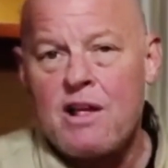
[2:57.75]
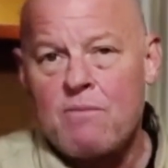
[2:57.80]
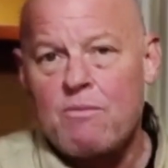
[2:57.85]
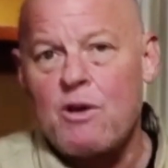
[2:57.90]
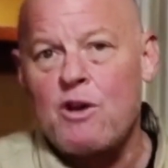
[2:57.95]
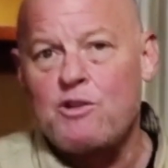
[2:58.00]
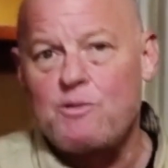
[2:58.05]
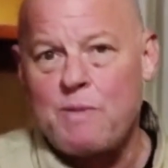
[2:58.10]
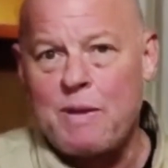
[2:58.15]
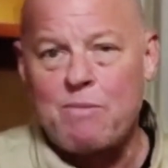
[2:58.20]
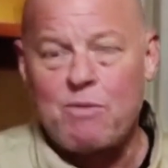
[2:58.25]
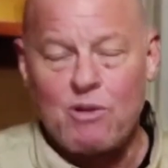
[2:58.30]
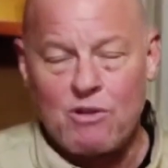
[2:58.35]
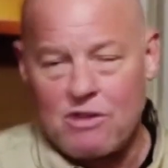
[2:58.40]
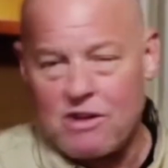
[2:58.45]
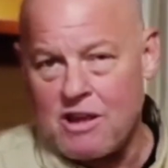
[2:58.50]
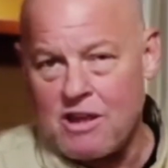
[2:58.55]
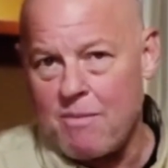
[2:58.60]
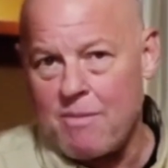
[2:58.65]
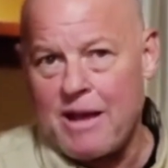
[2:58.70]
Most people
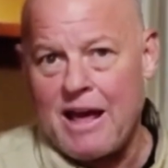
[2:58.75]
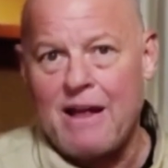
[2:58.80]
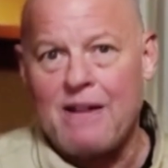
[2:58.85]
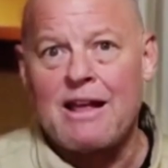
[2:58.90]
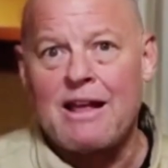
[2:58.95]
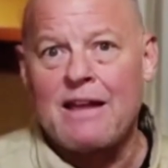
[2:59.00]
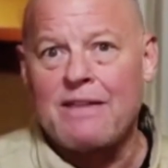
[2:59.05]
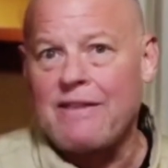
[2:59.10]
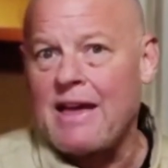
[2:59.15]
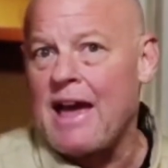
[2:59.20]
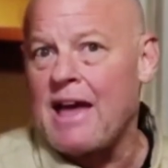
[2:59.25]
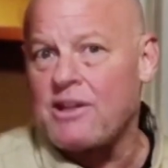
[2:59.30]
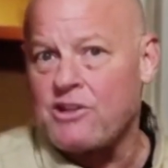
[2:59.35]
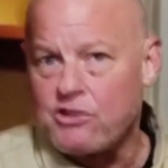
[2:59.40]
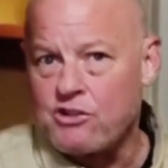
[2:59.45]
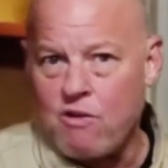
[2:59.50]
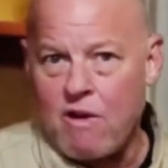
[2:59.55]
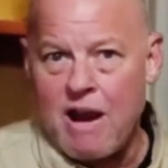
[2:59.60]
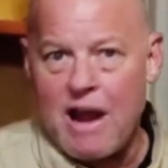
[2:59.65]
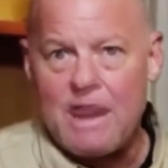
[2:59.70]
are coming out like that,
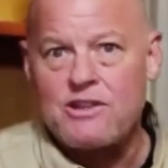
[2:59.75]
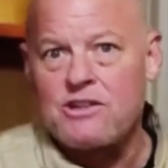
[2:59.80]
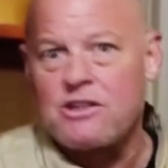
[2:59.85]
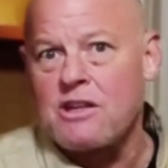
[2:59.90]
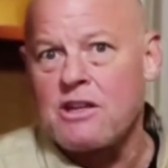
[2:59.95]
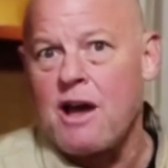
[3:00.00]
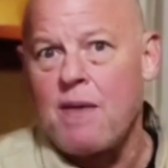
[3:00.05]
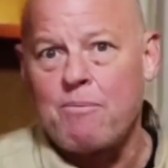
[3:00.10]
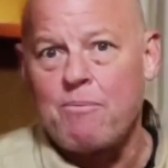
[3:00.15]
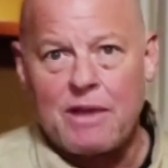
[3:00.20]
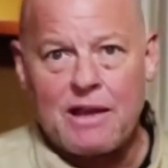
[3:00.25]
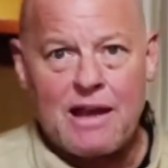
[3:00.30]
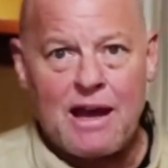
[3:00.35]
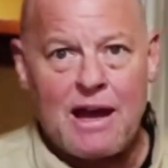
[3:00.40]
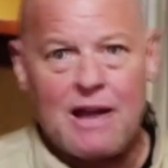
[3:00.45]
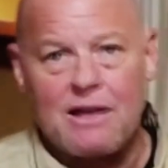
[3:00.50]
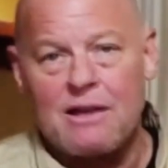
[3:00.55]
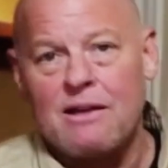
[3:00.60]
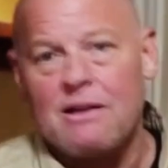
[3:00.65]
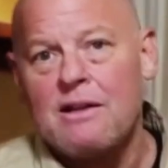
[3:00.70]
scratched up and
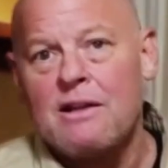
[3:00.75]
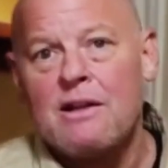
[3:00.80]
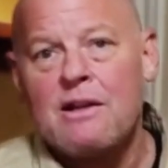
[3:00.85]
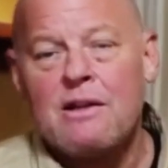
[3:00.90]
kind of